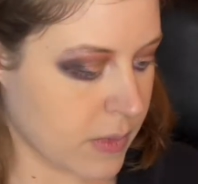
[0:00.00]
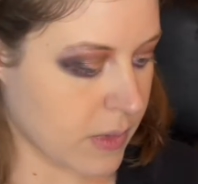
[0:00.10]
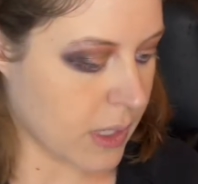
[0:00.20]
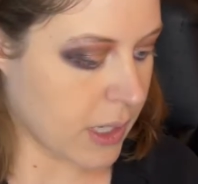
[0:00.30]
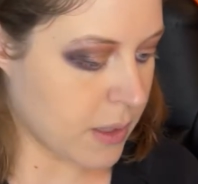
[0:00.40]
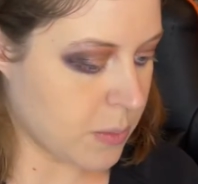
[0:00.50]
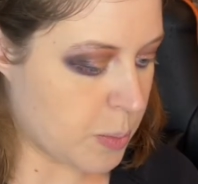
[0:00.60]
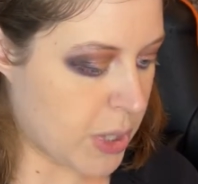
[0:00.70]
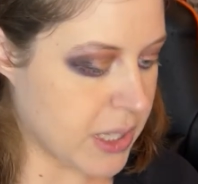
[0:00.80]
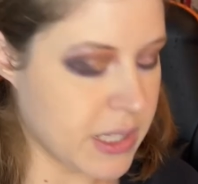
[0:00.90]
And
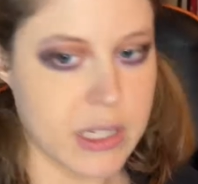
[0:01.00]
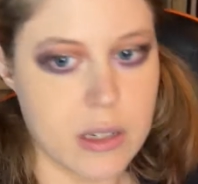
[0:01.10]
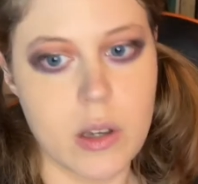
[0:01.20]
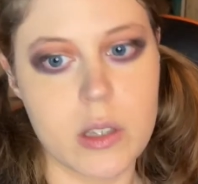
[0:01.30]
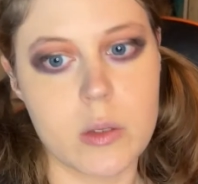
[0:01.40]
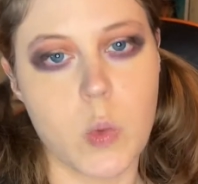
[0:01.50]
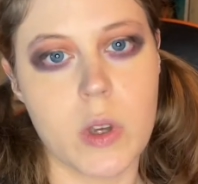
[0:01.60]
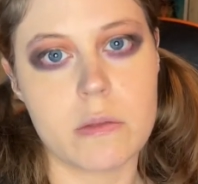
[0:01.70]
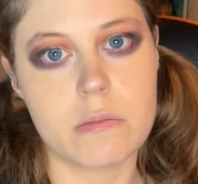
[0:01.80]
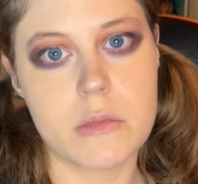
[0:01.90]
depending on
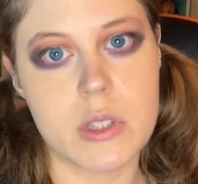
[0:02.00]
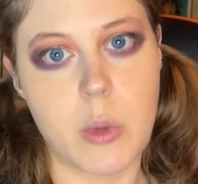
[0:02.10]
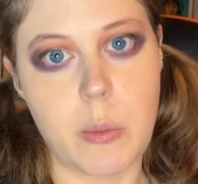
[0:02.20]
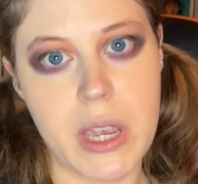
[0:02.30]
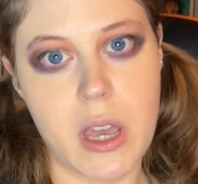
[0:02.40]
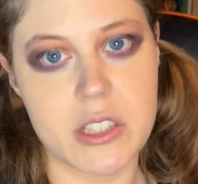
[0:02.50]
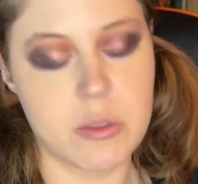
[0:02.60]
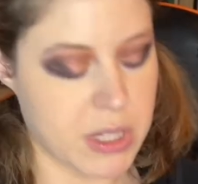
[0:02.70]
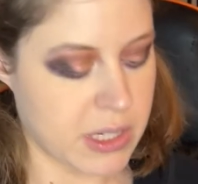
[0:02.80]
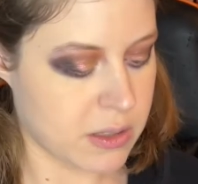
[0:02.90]
what some of my
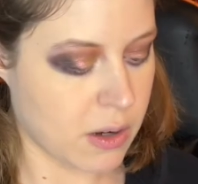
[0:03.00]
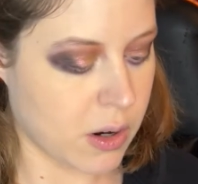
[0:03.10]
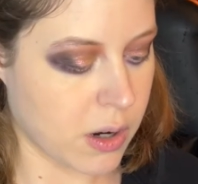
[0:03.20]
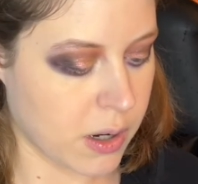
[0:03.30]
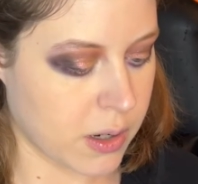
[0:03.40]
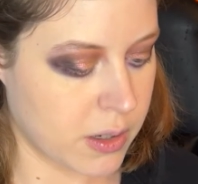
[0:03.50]
cosplays are,